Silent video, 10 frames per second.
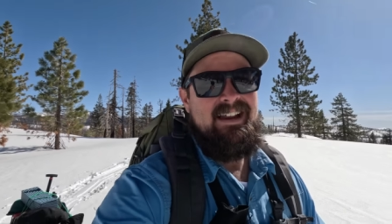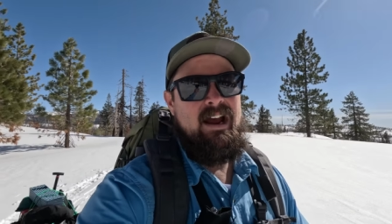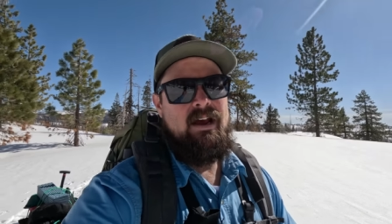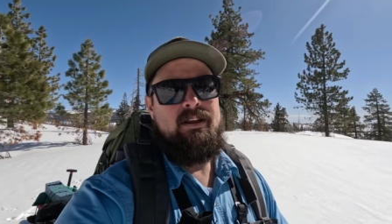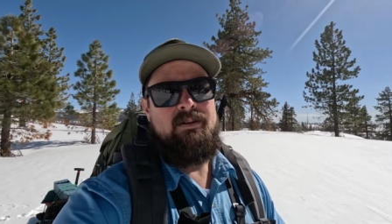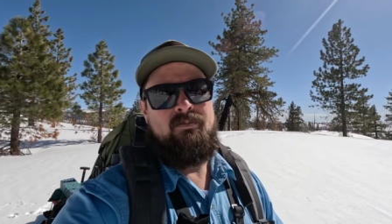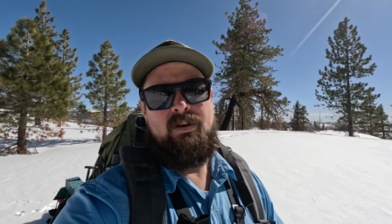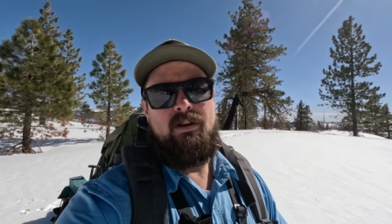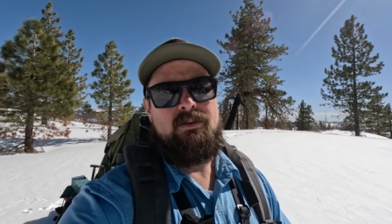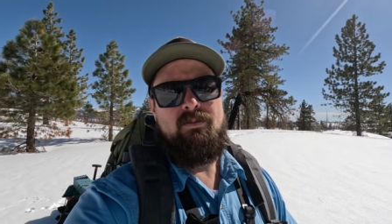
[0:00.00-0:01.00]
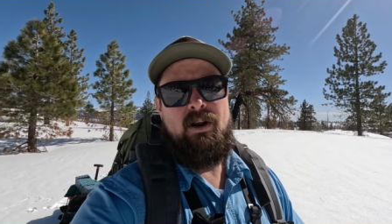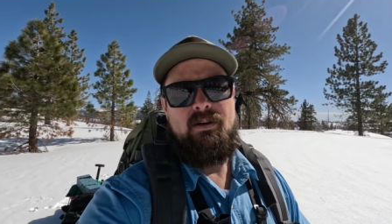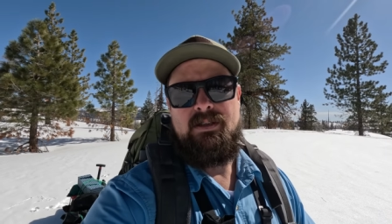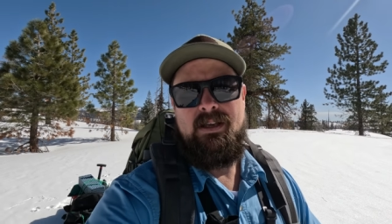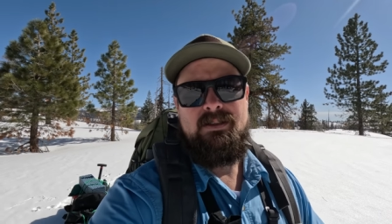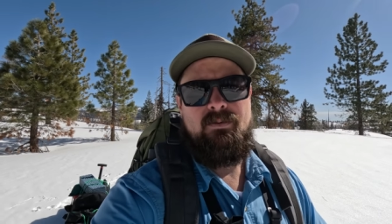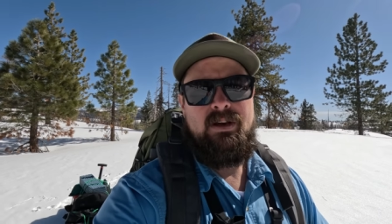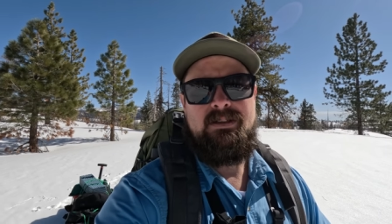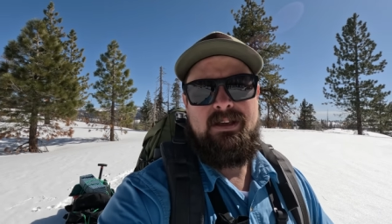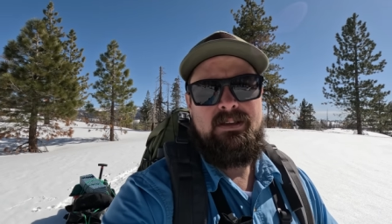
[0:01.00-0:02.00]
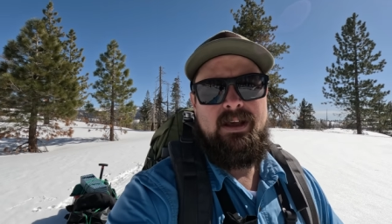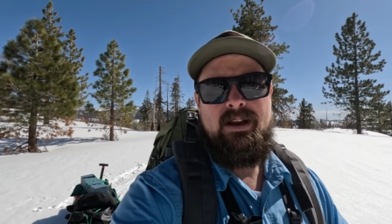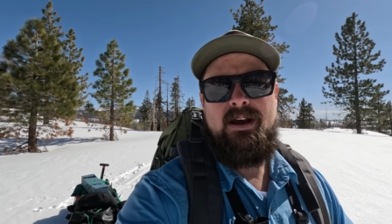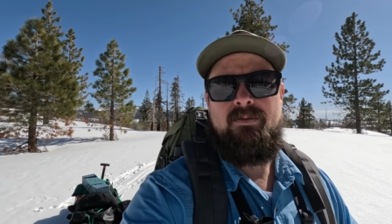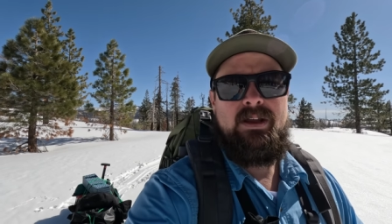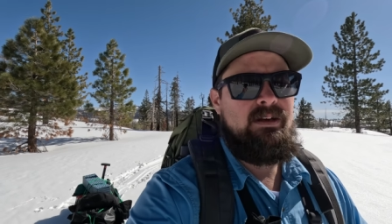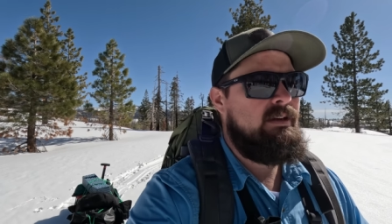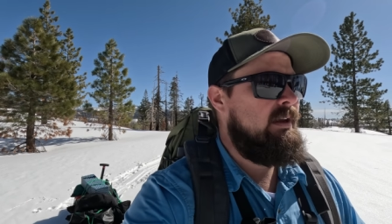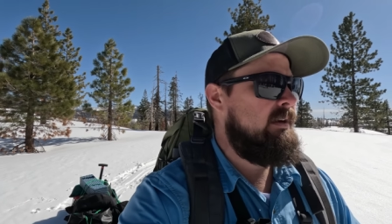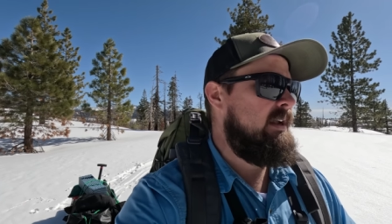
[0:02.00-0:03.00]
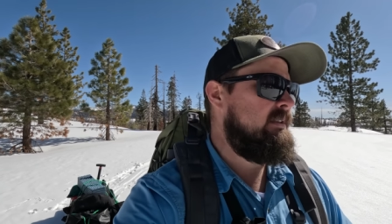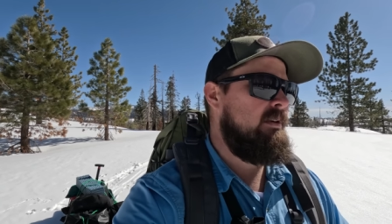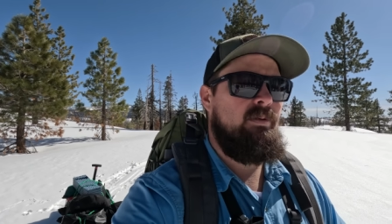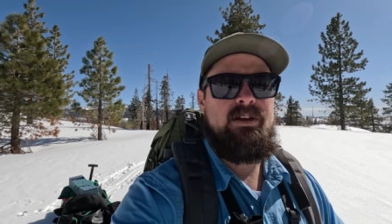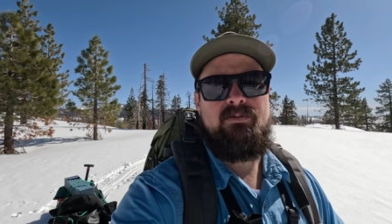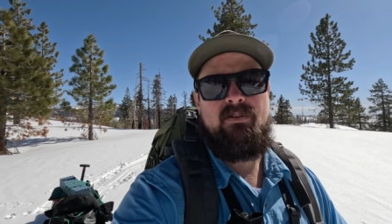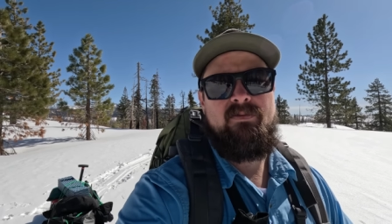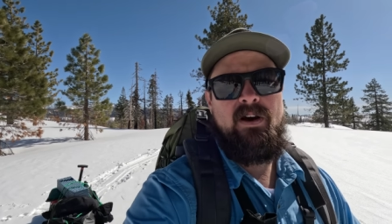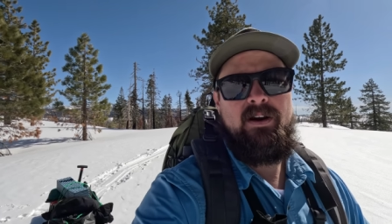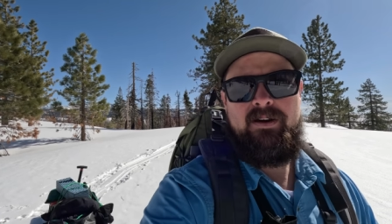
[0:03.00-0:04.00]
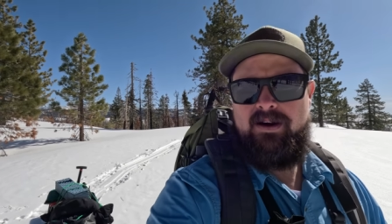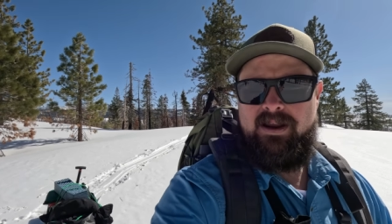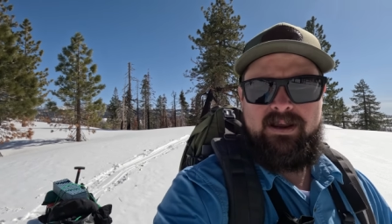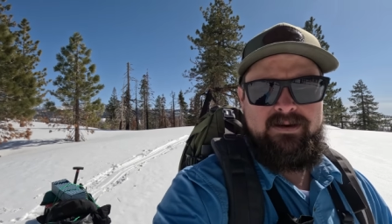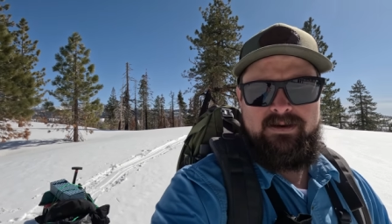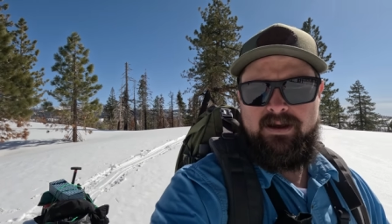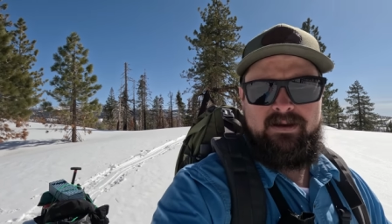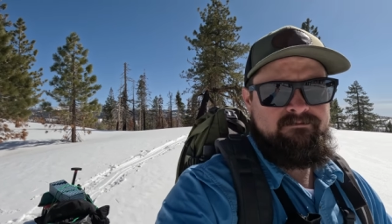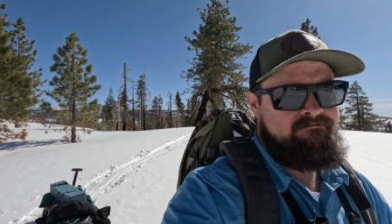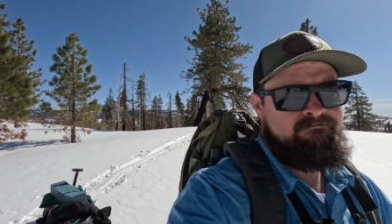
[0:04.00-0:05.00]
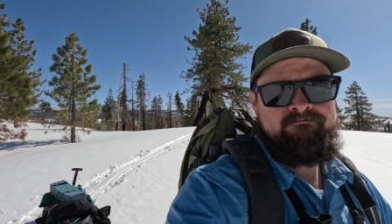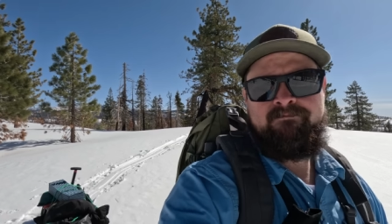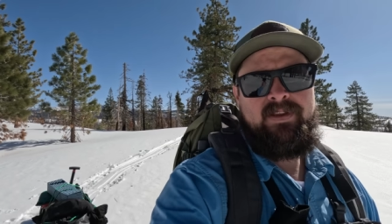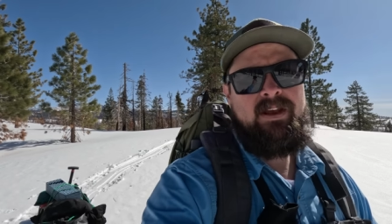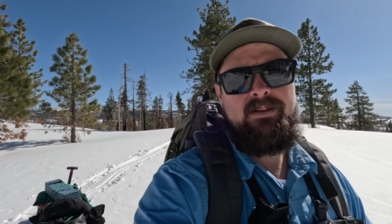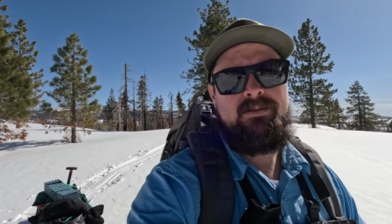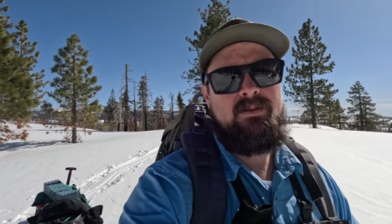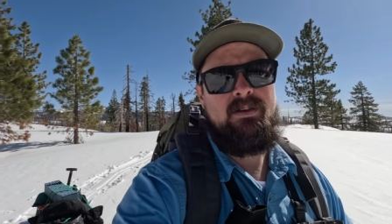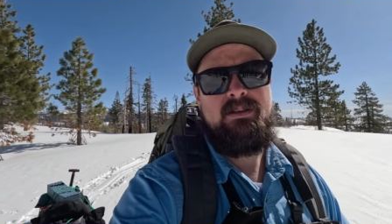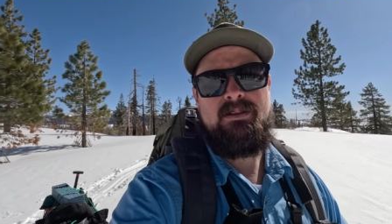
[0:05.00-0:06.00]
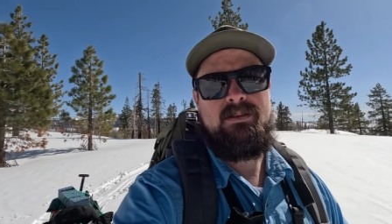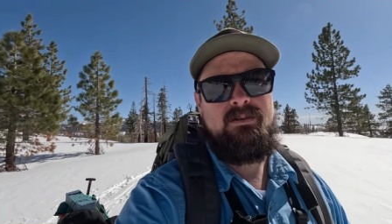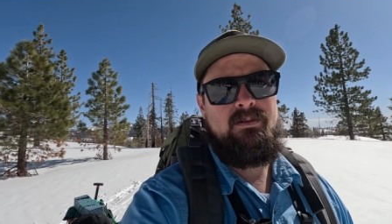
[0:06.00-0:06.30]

yeah, and then we also brought our tent, so we're gonna dig that out. We're gonna dig out a nice little place for a fire, and um yeah, let's go ahead and let's get